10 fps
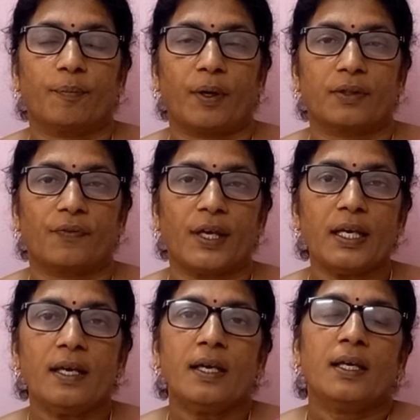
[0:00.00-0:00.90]
pathway
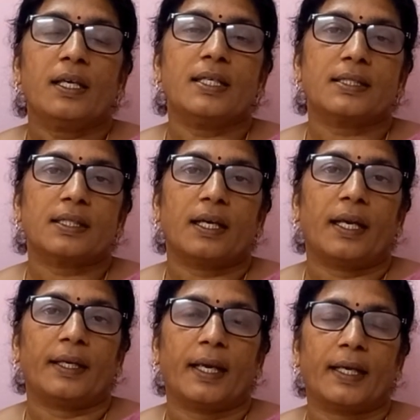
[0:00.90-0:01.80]
is
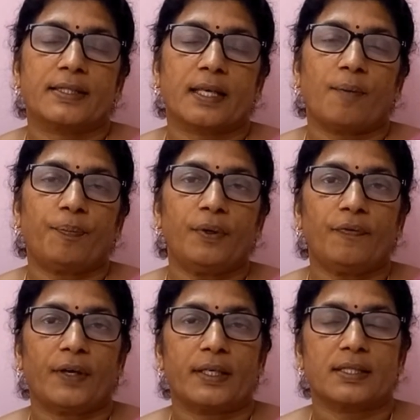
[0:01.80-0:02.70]
an example
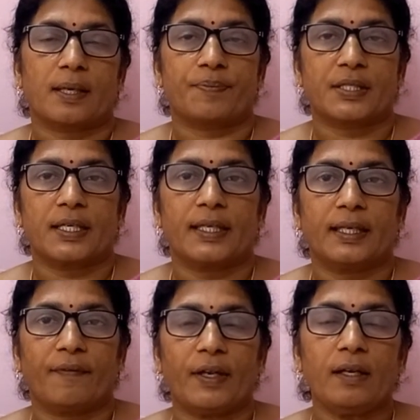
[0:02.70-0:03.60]
for substrate
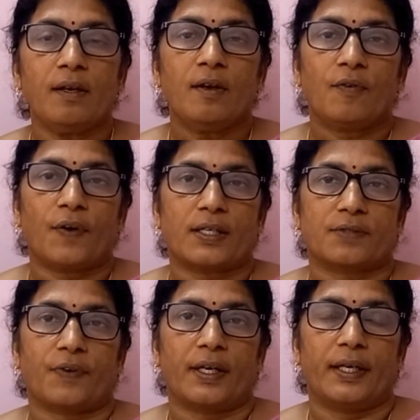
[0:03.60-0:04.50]
level
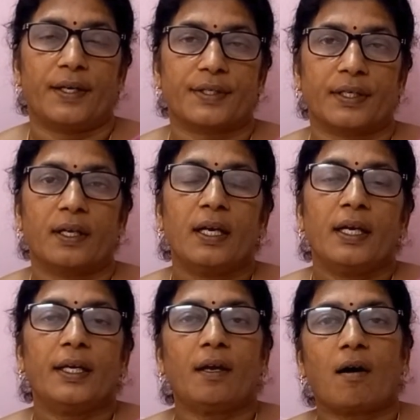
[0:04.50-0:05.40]
phosphorylation.
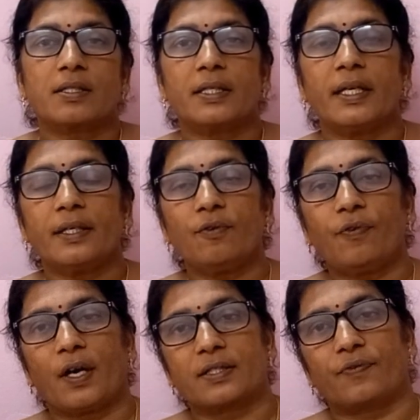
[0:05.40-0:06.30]
In oxidative
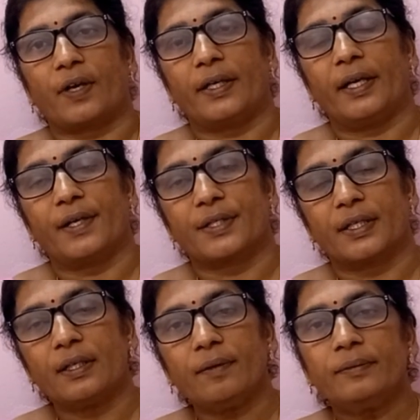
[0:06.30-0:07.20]

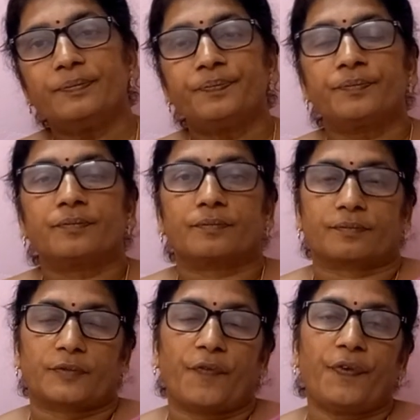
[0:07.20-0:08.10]
phosphorylation,
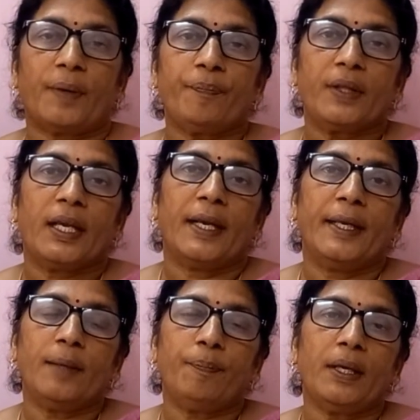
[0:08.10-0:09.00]
from
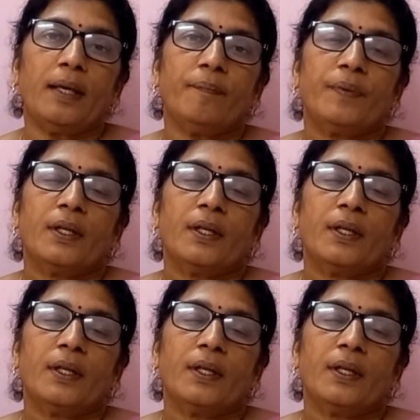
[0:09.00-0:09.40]
ADP,